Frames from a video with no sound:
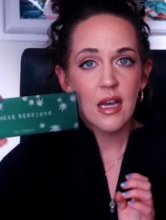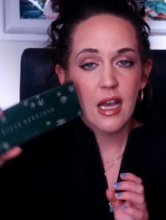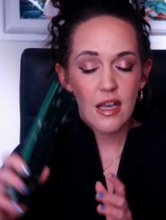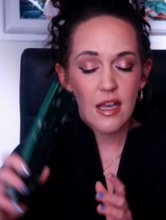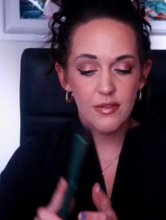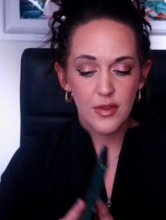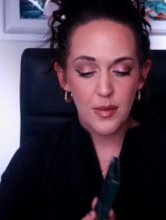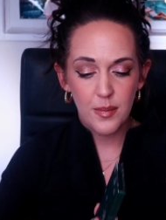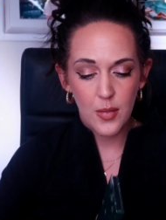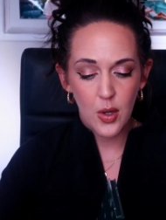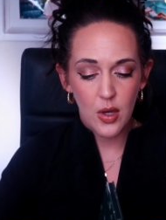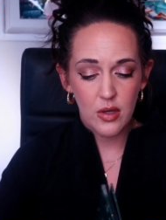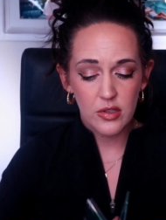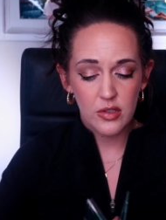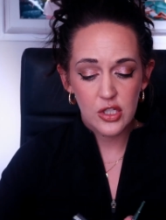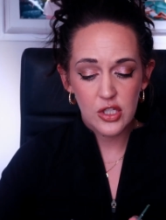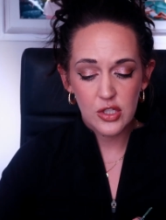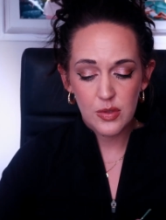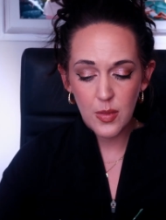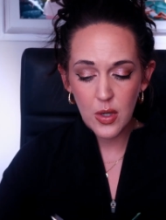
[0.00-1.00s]
I have the
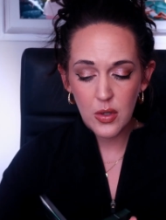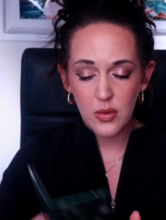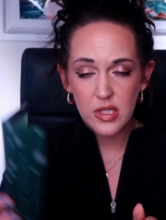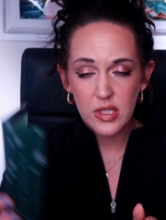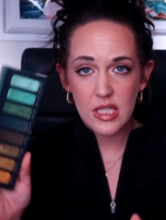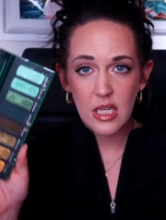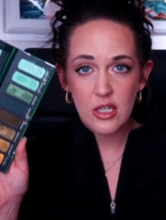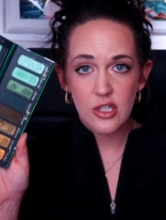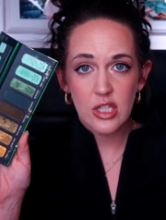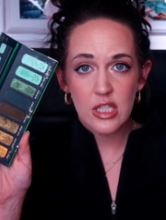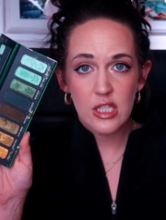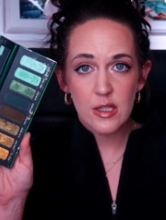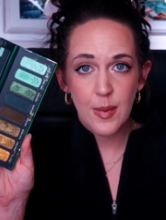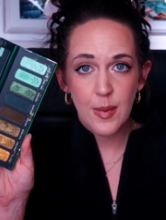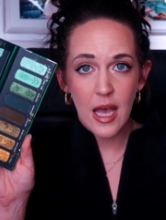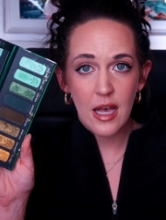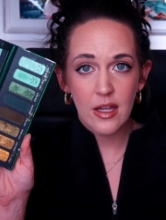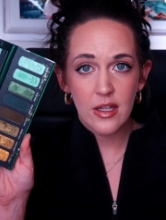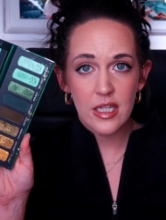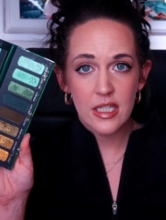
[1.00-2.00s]
Melt Smoke Sessions
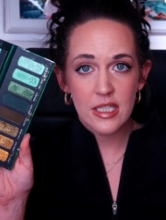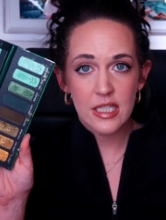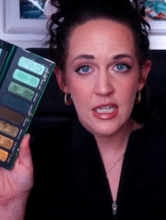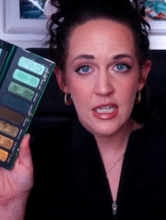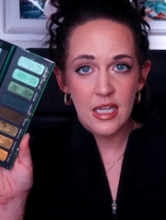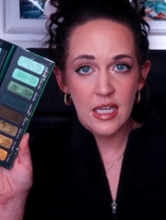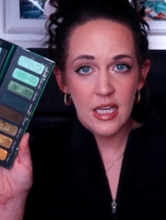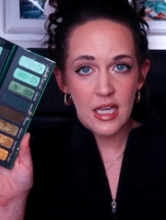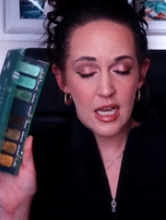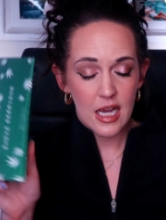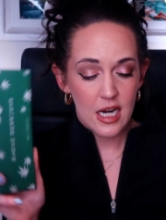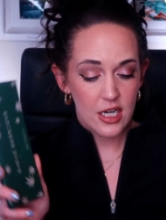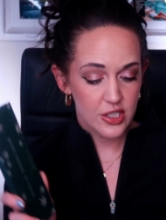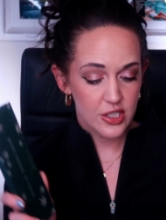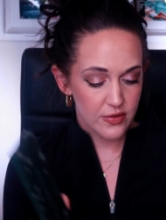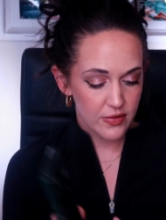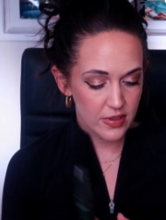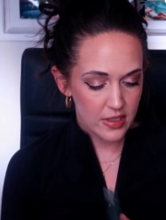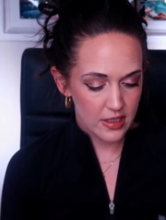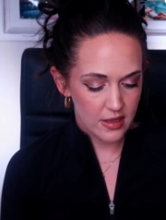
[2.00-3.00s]
palette. I
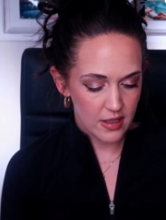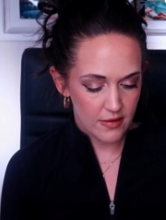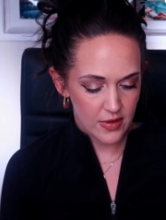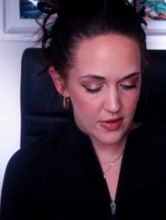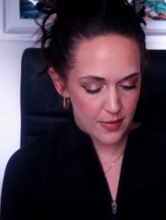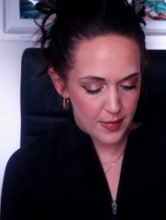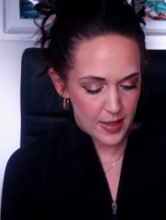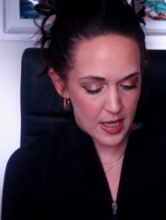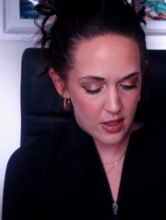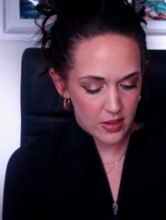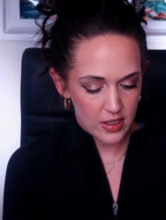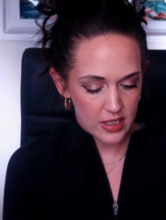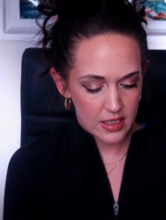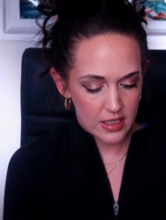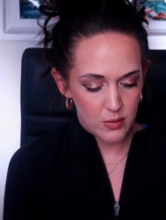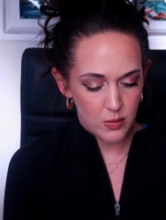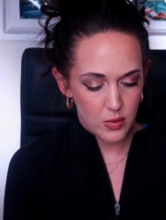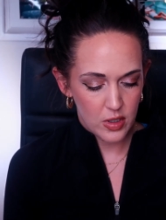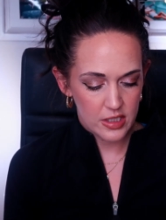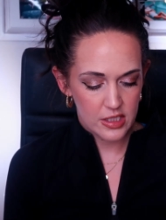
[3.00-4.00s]
actually really love that palette
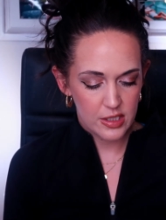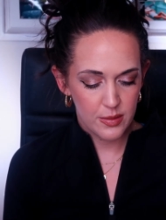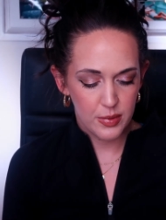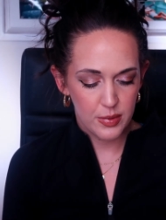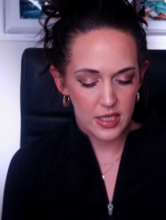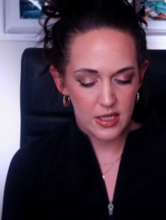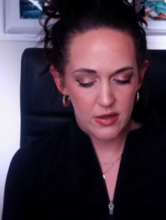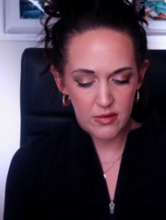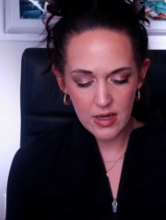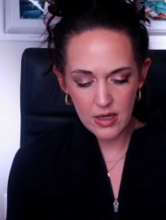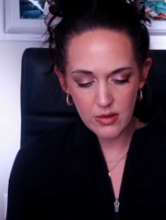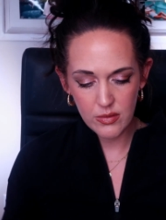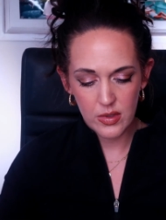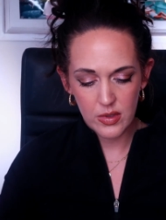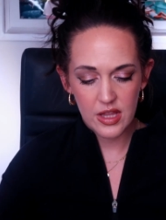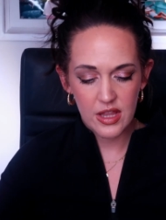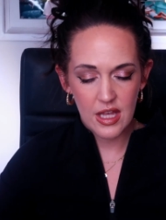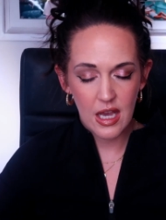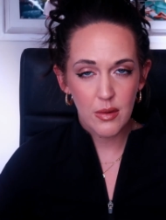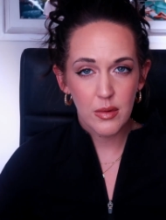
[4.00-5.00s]
and want to play around
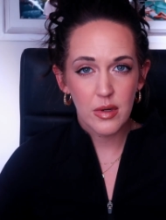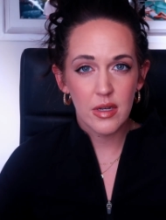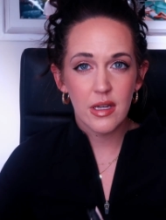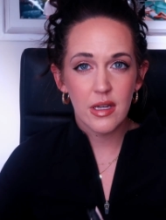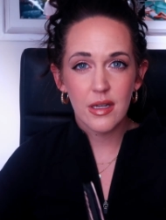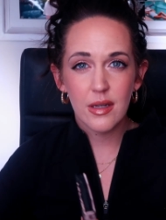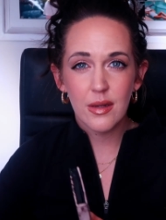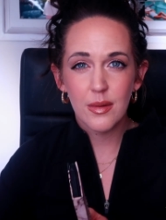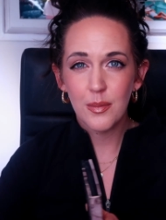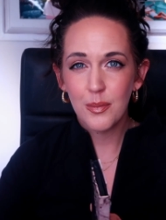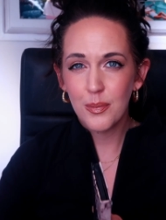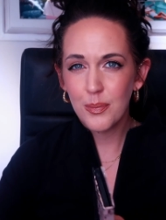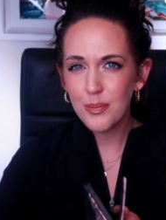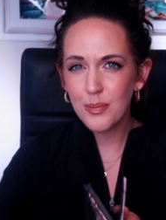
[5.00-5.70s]
with that one